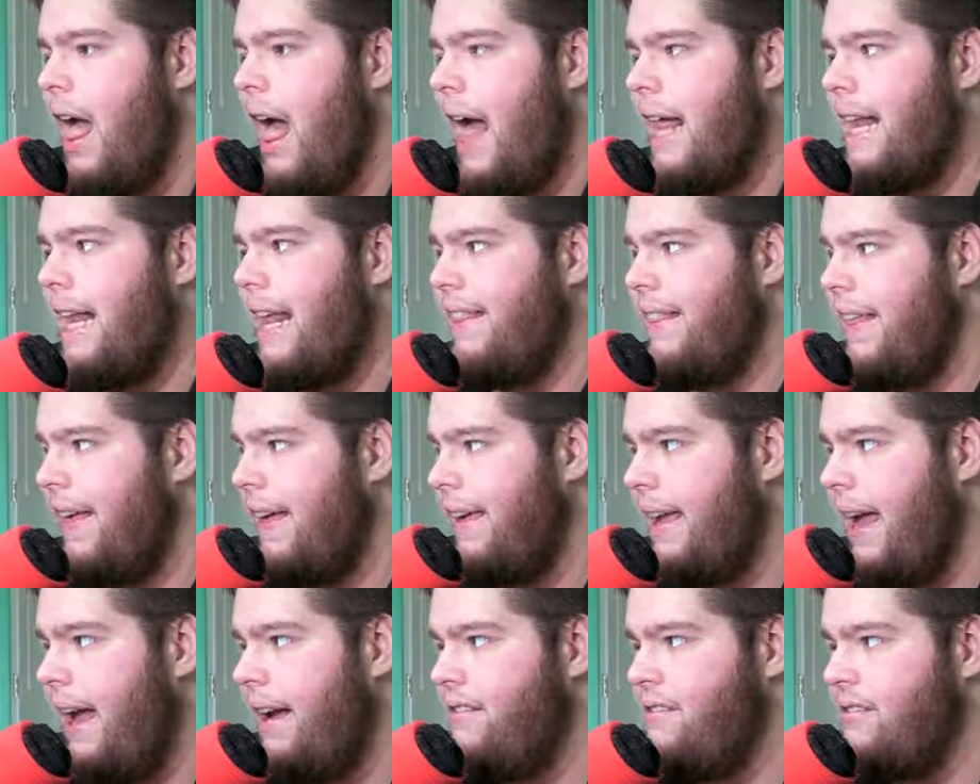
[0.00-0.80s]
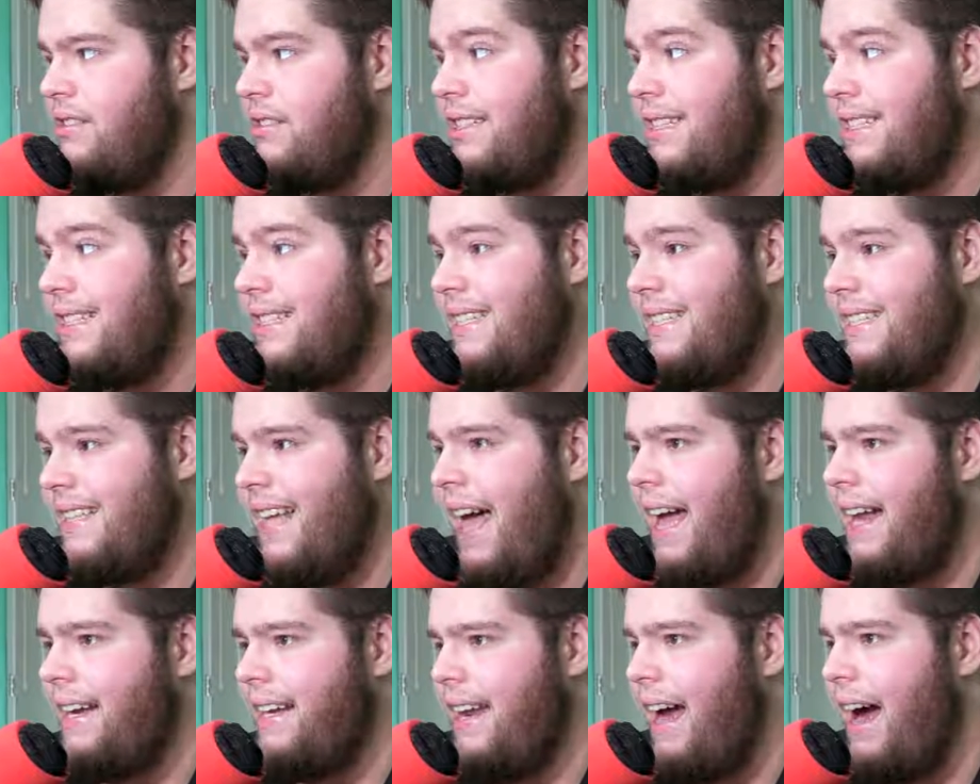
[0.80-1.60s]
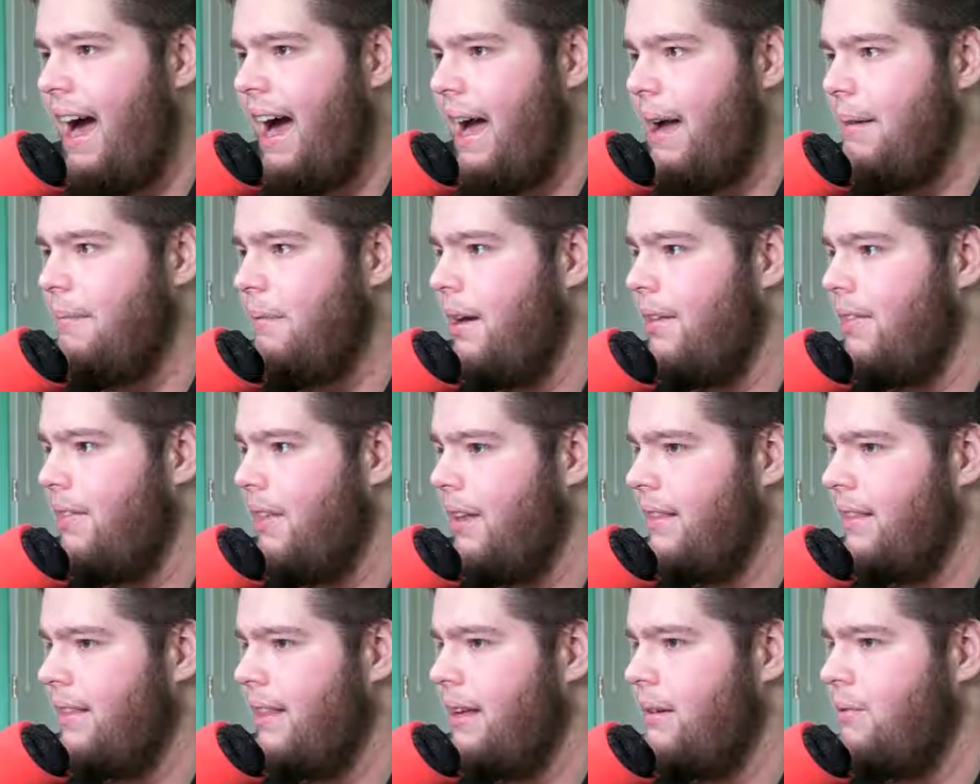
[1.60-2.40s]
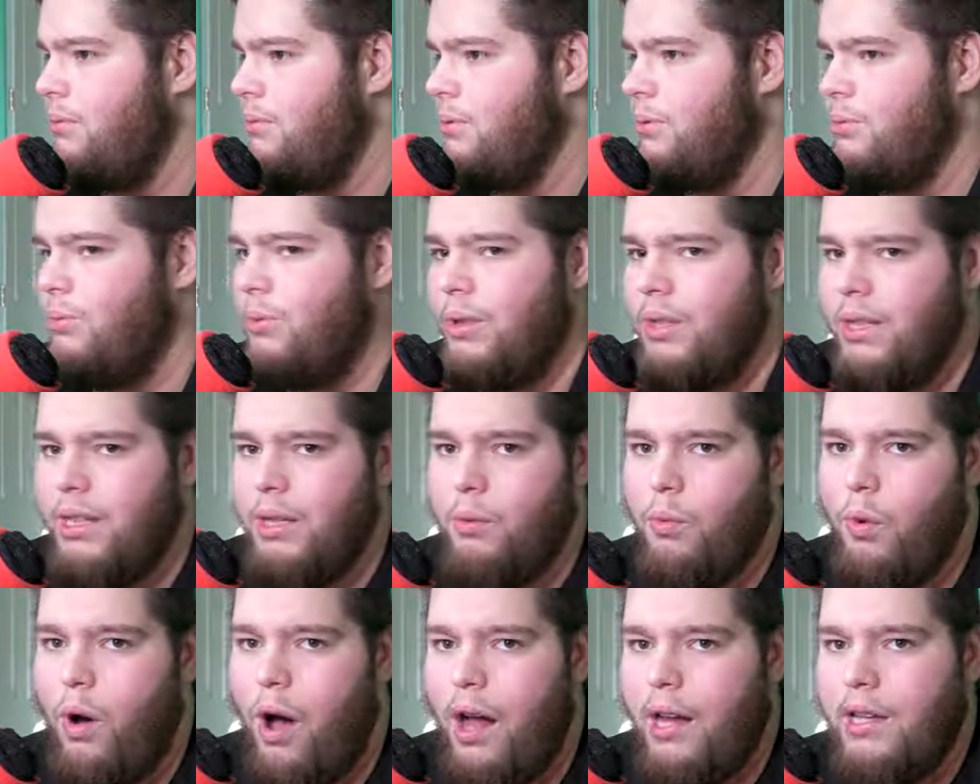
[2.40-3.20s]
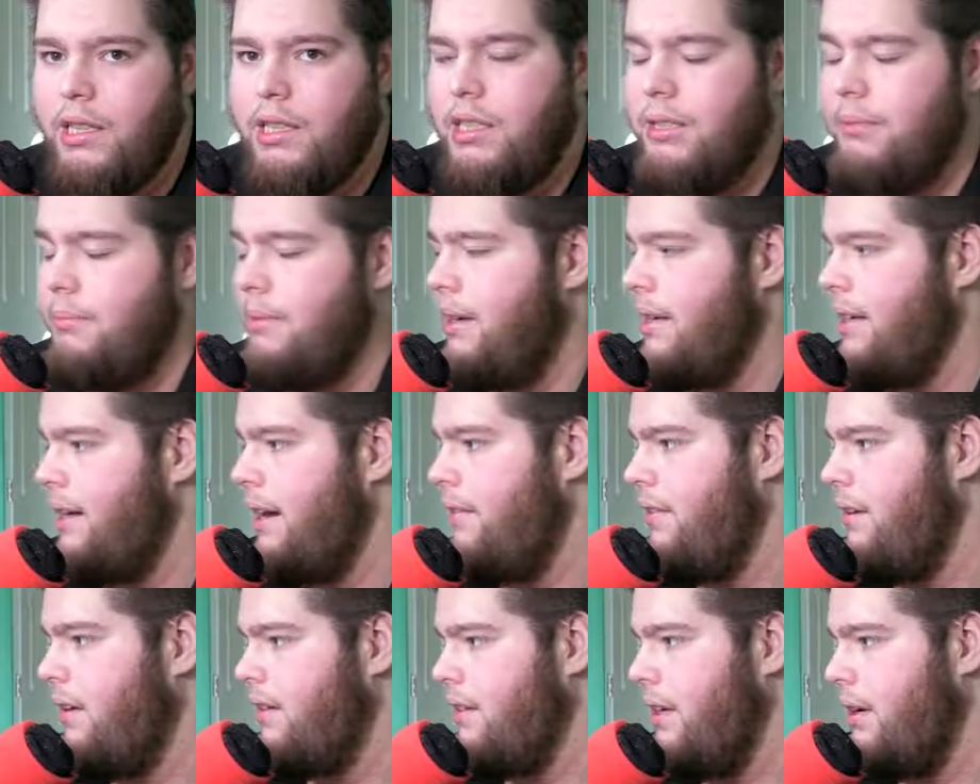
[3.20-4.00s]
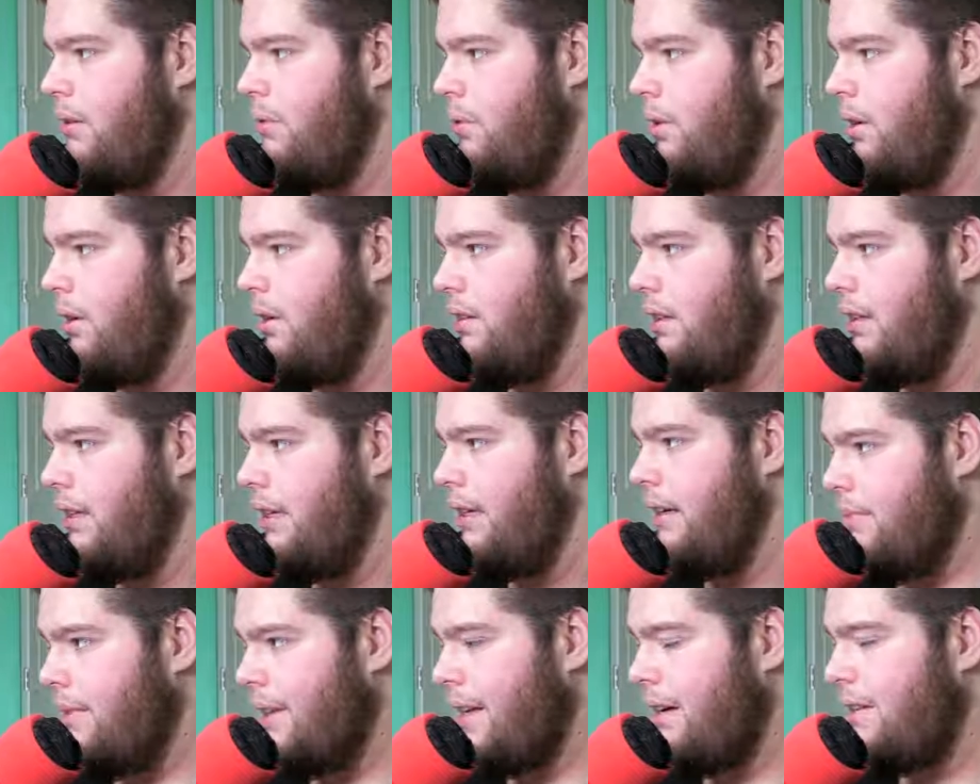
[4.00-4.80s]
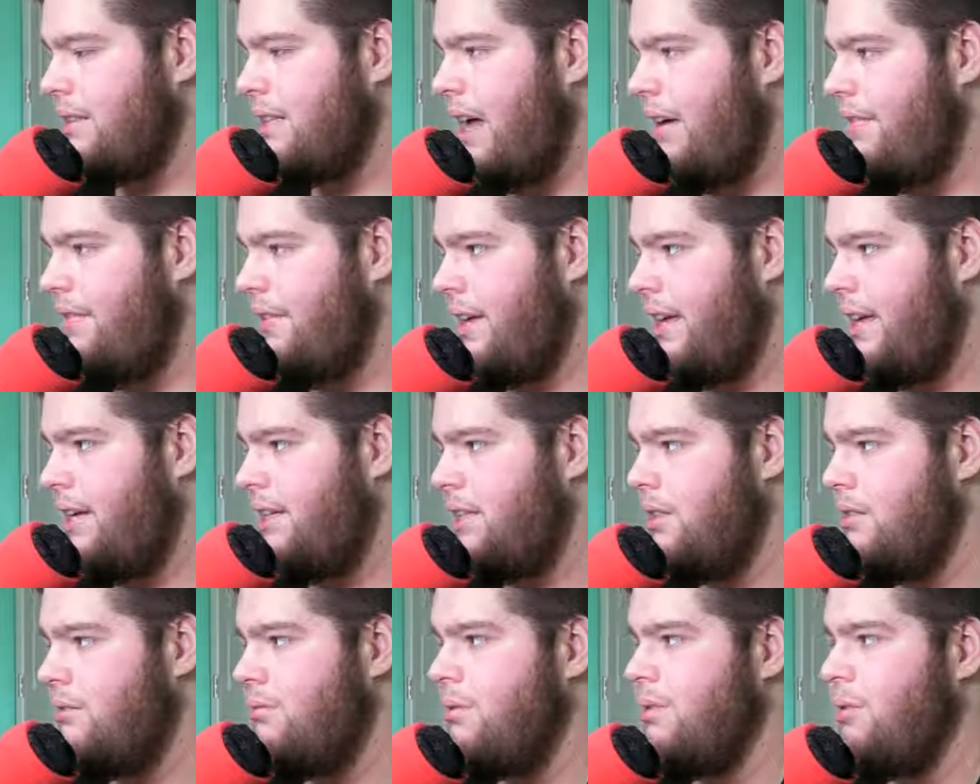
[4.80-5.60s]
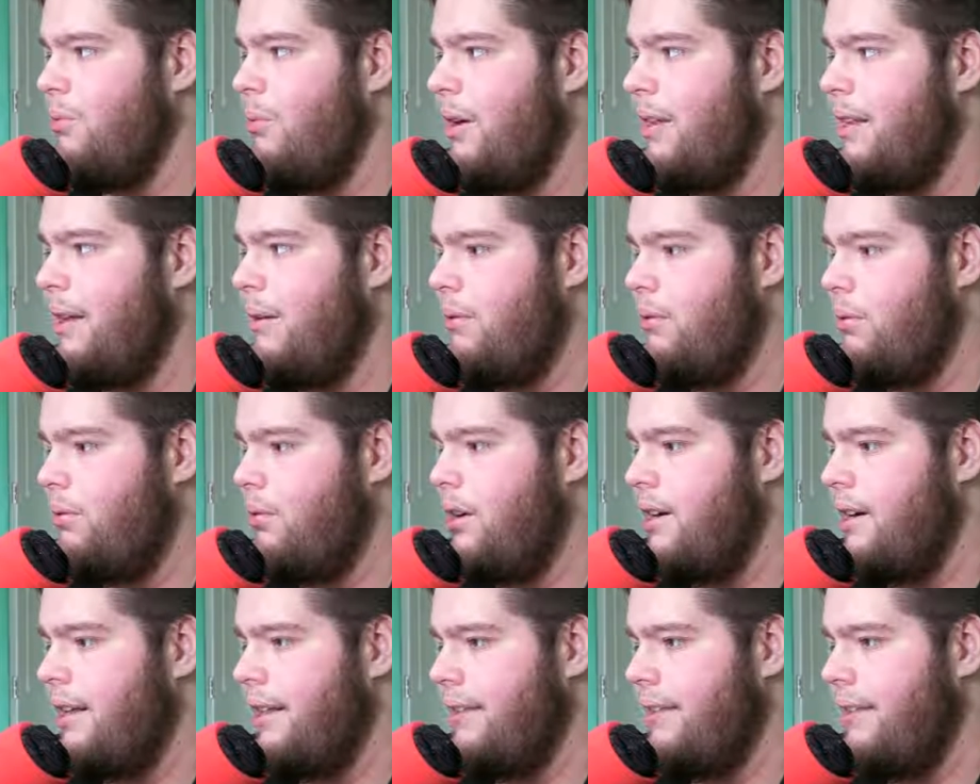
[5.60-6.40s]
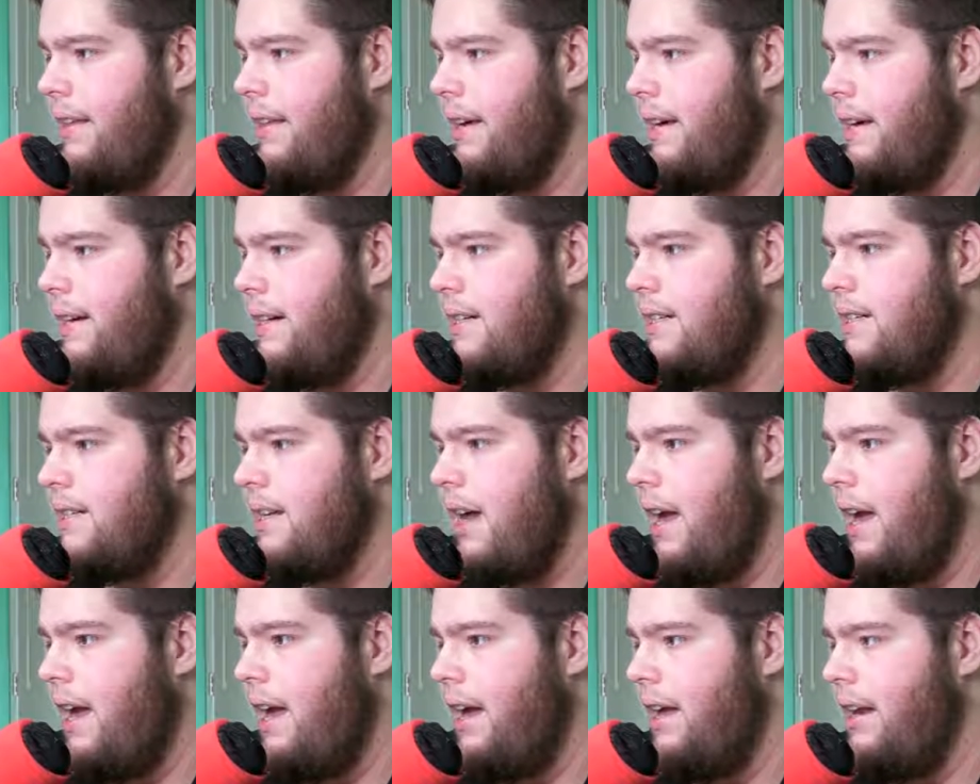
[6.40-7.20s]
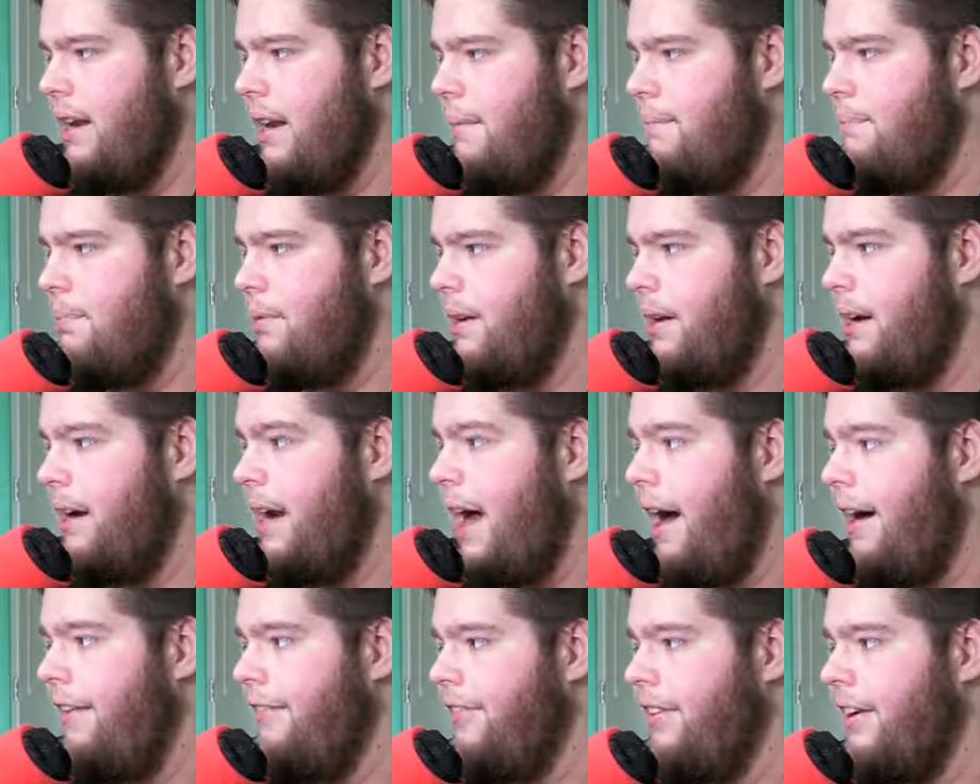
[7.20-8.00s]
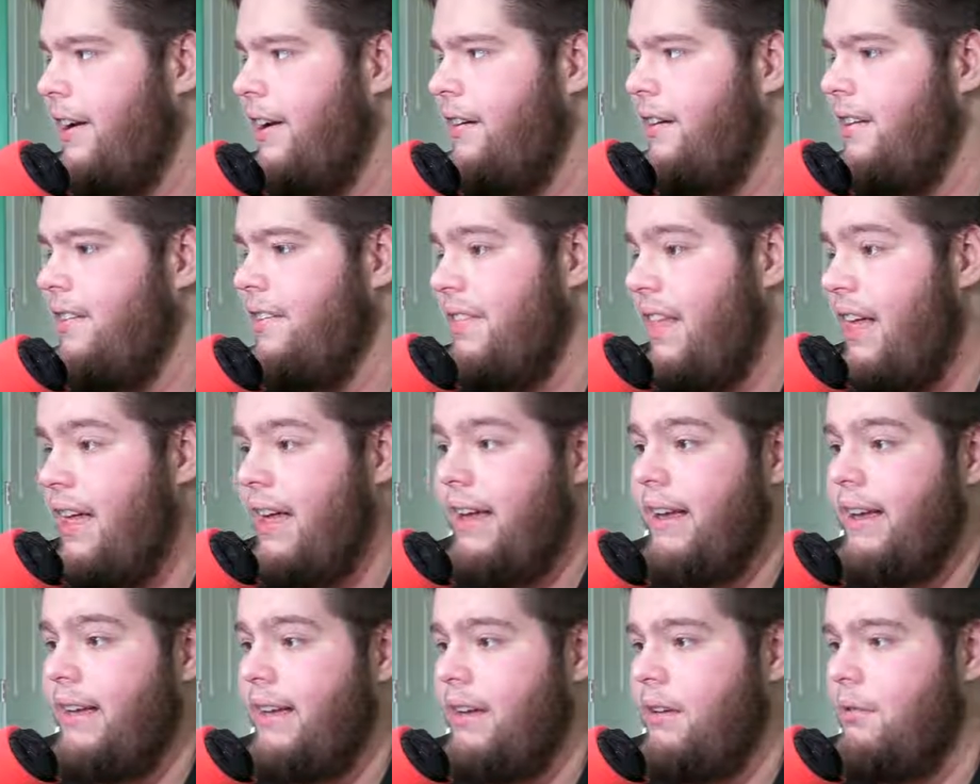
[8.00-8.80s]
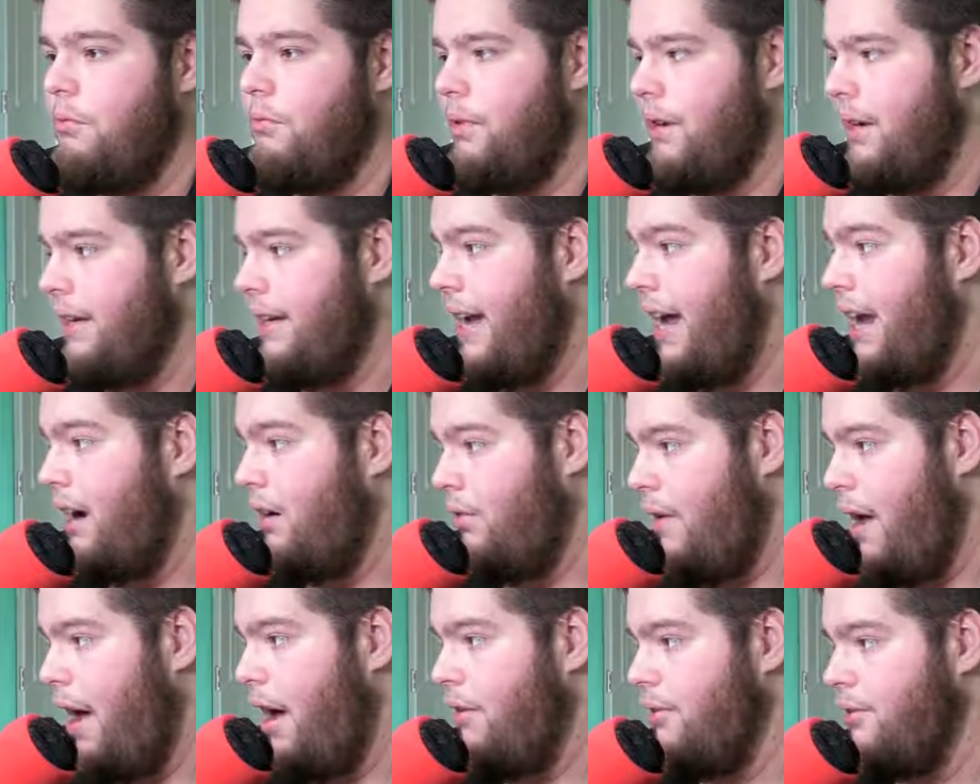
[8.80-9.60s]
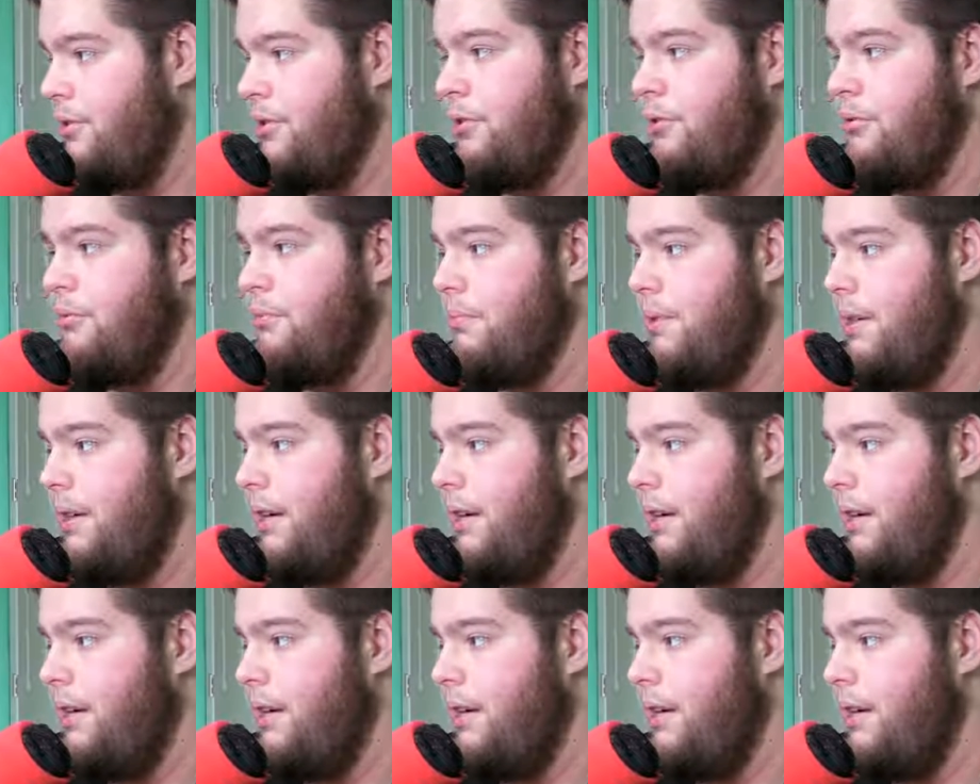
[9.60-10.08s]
And I think ever since that time, I think they were really watching me, and I think they really, I was having issues with the way they were running things, and I put it out there, and it got around to them.